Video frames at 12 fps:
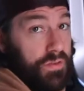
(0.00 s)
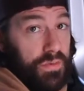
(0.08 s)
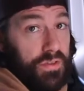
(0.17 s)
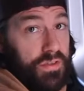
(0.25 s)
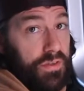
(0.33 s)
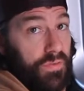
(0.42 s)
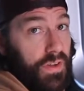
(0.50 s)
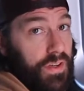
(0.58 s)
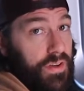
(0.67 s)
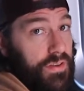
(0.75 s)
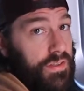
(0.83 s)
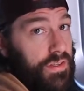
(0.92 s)
some YouTube
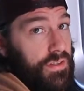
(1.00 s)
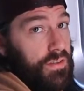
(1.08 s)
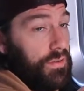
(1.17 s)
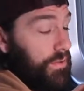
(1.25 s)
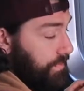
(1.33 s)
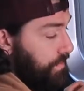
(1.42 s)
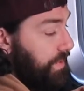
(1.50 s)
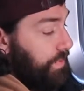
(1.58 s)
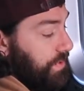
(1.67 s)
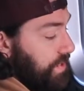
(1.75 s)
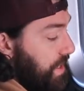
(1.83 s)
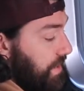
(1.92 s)
videos, and people
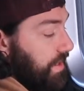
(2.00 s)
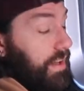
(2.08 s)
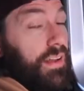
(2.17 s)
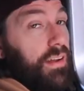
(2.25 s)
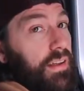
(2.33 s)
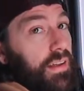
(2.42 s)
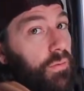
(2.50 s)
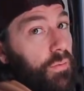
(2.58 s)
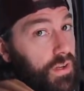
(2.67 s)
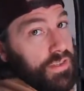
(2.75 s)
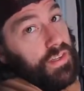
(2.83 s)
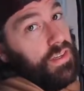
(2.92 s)
said that it
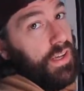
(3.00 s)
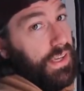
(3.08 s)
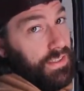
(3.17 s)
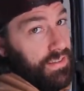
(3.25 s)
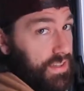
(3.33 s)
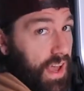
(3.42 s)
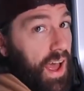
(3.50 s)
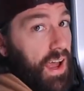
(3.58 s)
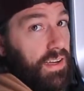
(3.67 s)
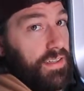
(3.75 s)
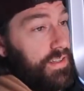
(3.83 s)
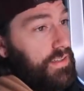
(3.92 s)
wasn't
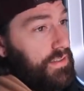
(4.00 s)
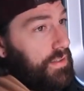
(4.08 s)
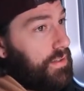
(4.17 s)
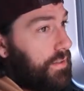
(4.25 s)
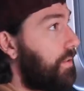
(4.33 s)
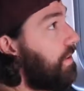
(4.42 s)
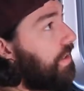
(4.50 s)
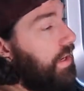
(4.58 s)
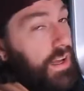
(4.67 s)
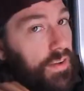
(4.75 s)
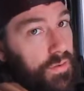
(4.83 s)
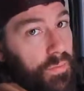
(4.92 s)
exact, so you kind of have to